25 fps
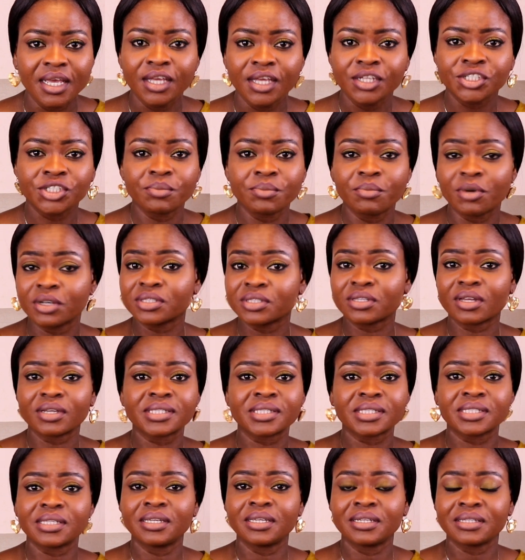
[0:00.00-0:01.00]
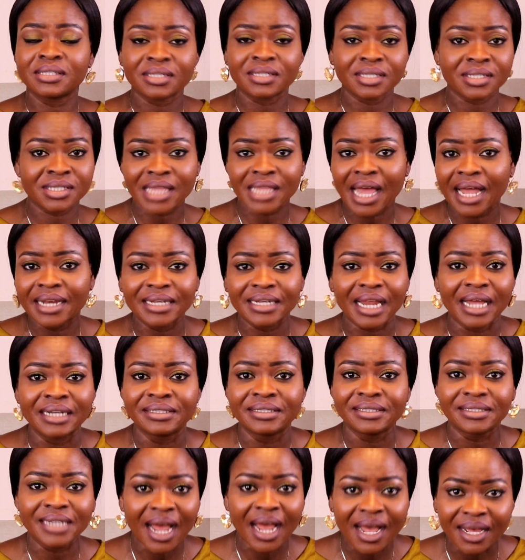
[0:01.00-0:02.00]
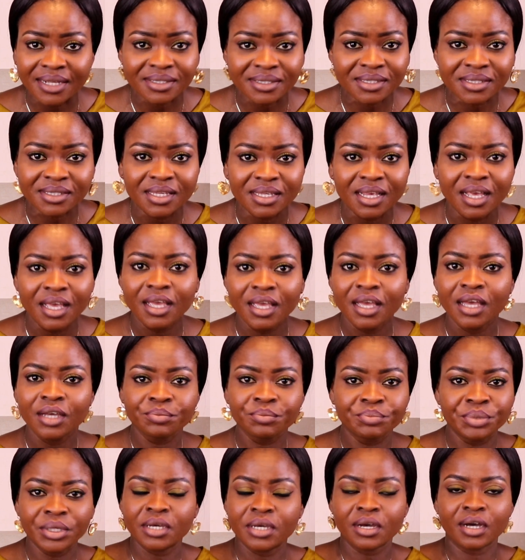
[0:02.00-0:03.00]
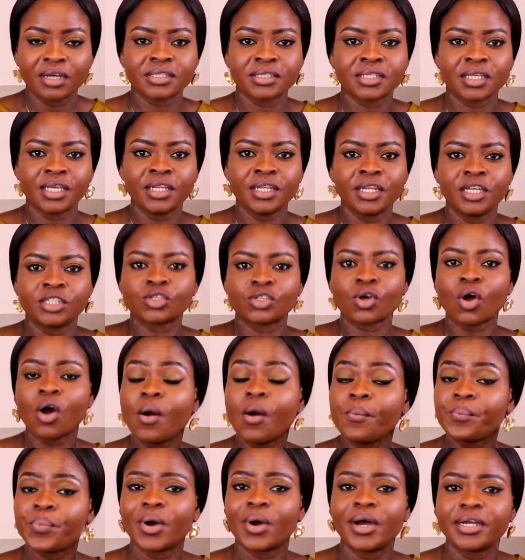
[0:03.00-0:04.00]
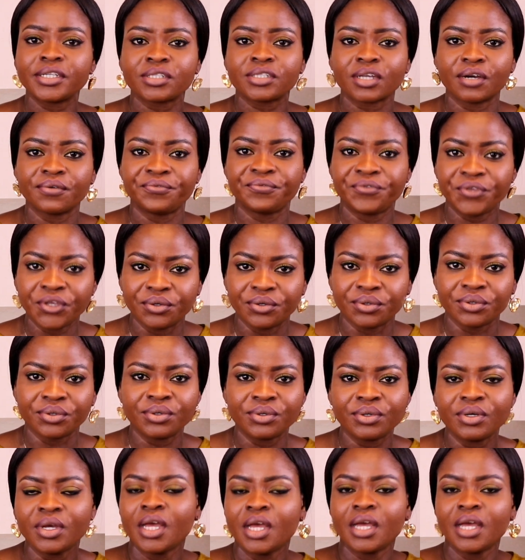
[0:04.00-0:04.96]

She must not stand and dance, because in his own point of view,